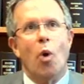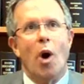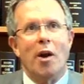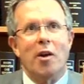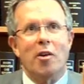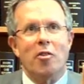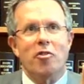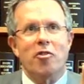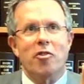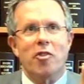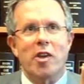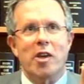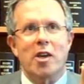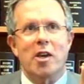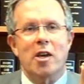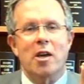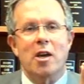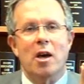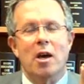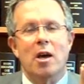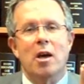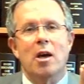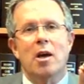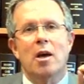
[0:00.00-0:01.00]
to want to
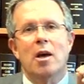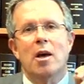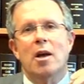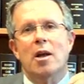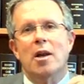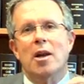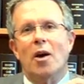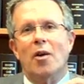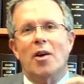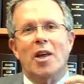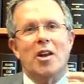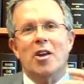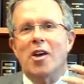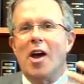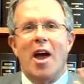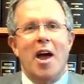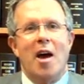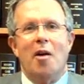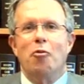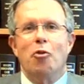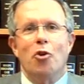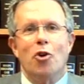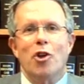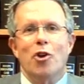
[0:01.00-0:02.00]
see. Now, can you
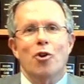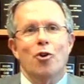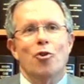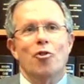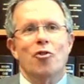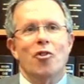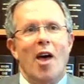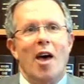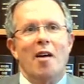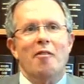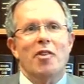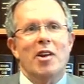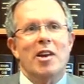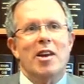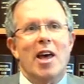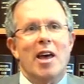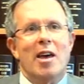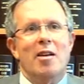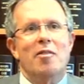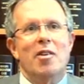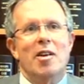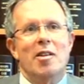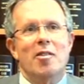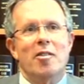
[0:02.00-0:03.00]
ever use
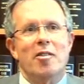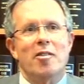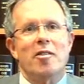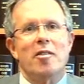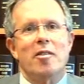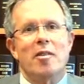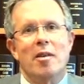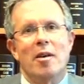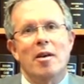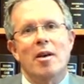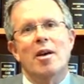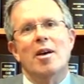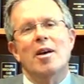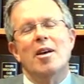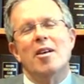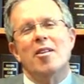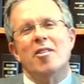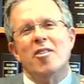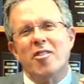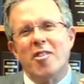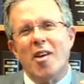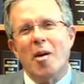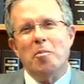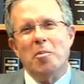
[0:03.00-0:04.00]
affidavits?
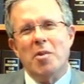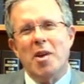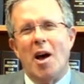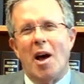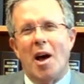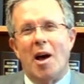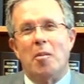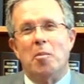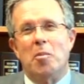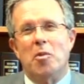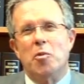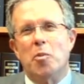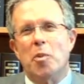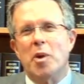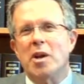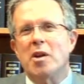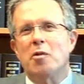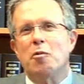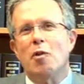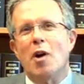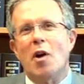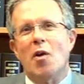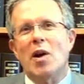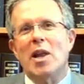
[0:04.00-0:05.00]
Sometimes,
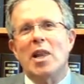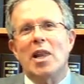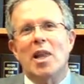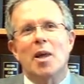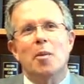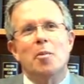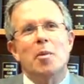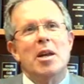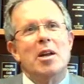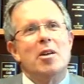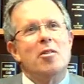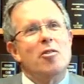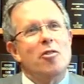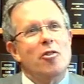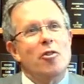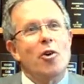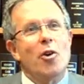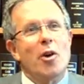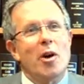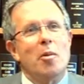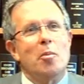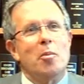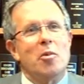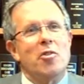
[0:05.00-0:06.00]
but in very limited
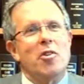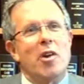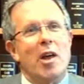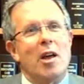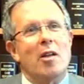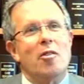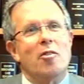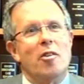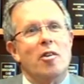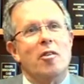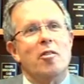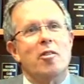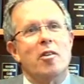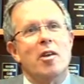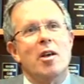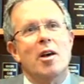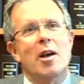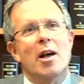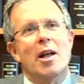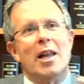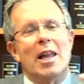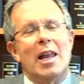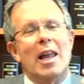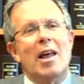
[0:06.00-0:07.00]
circumstances.
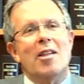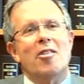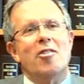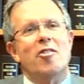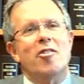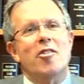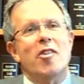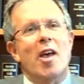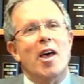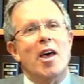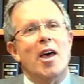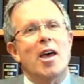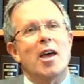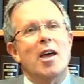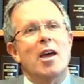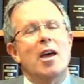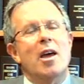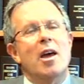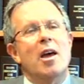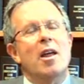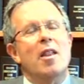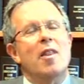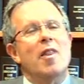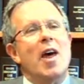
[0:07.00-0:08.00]
Let's
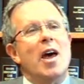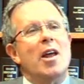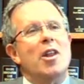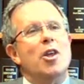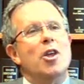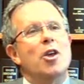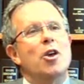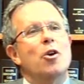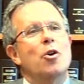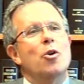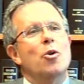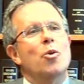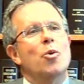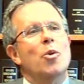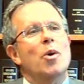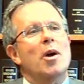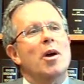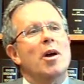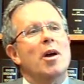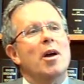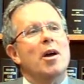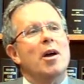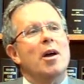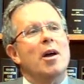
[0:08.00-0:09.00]
say that you